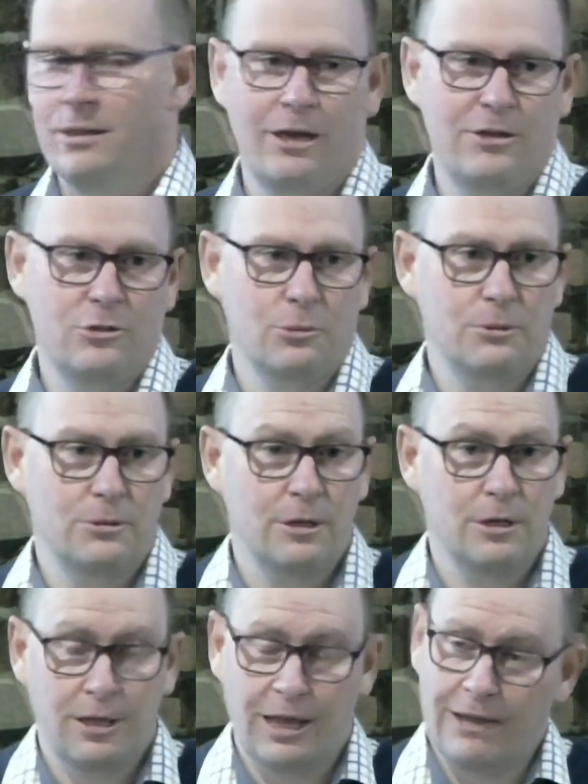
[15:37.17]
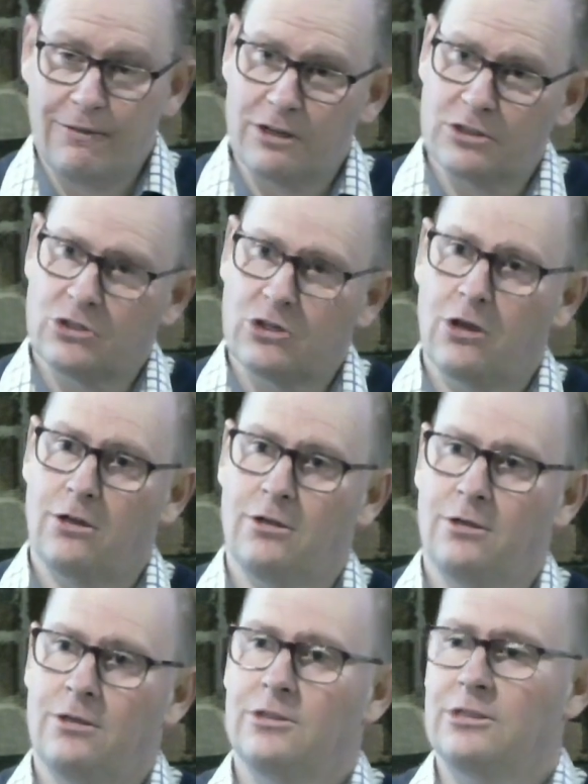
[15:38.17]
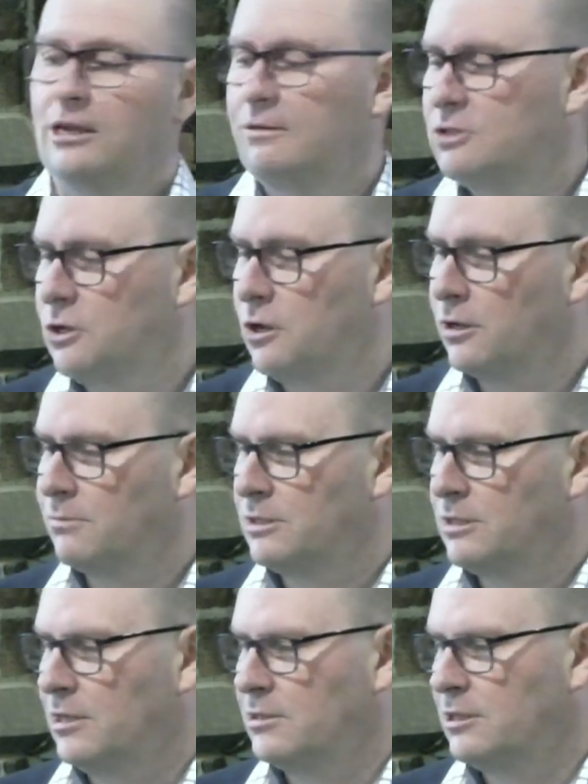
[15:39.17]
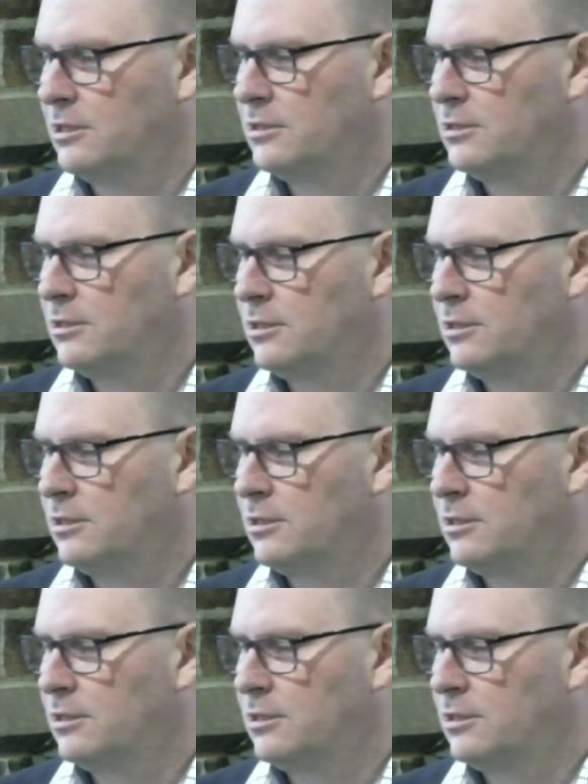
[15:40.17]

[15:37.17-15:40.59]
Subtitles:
and to even a certain set of circumstances,